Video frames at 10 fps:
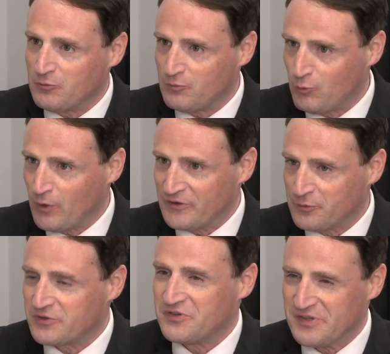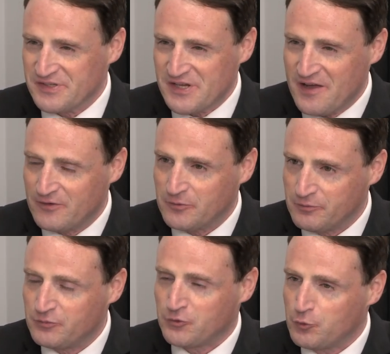West Richland doesn't have a
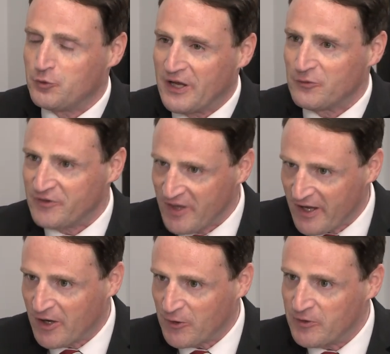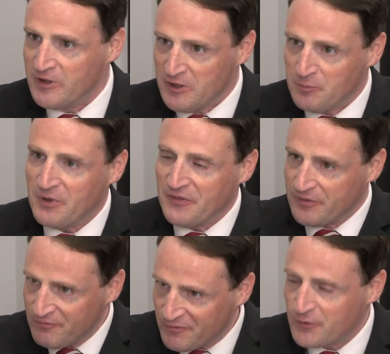true downtown, but
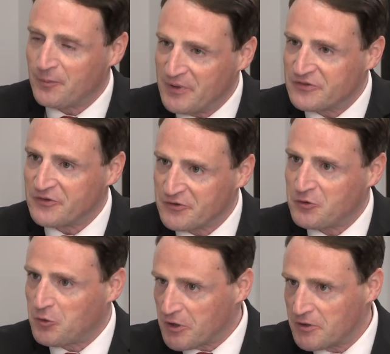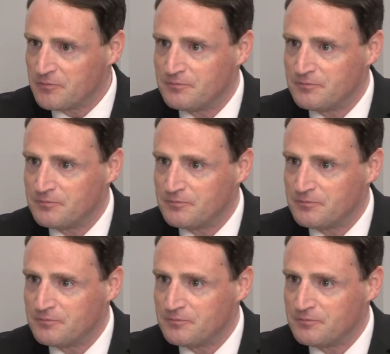for the business core.